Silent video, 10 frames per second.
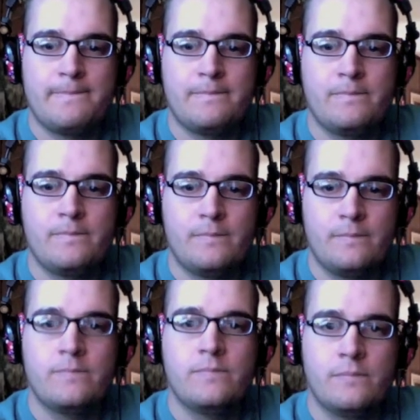
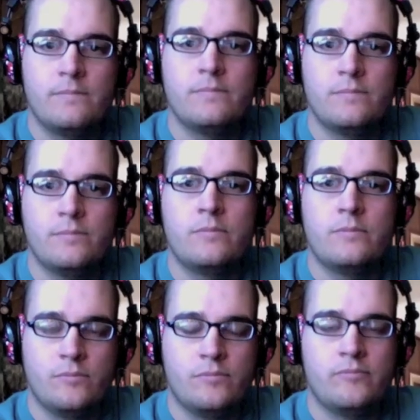
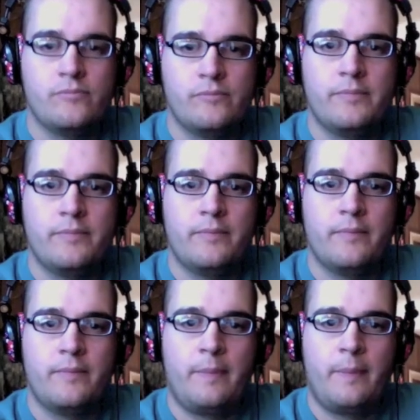
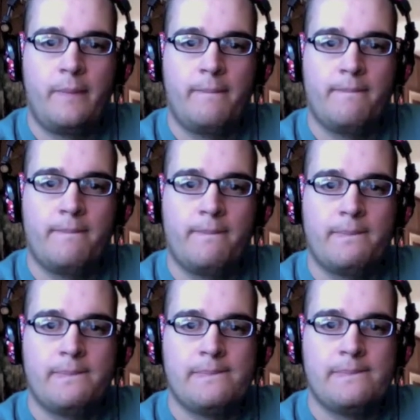
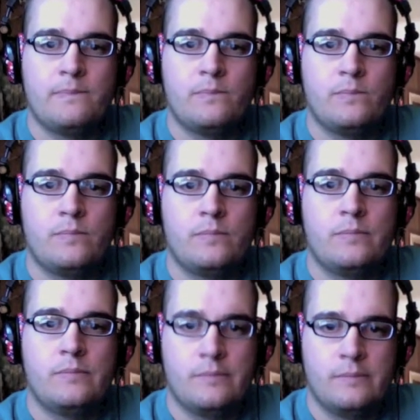
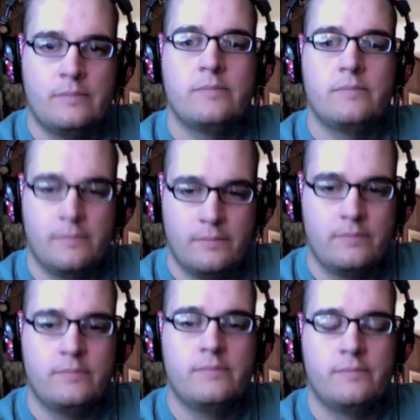
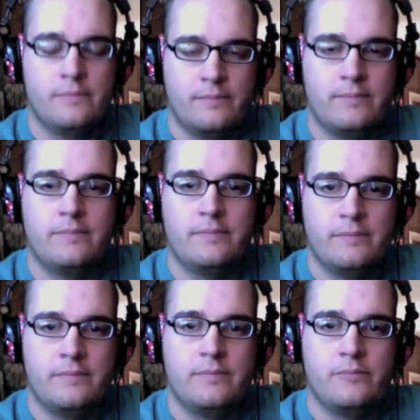
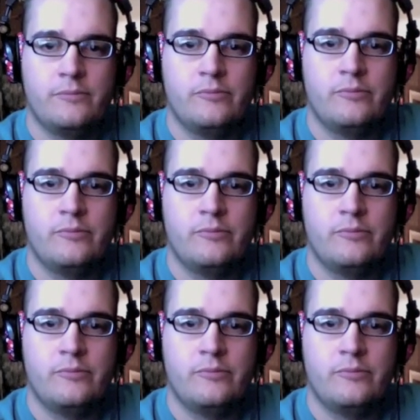No words are spoken by the person on screen.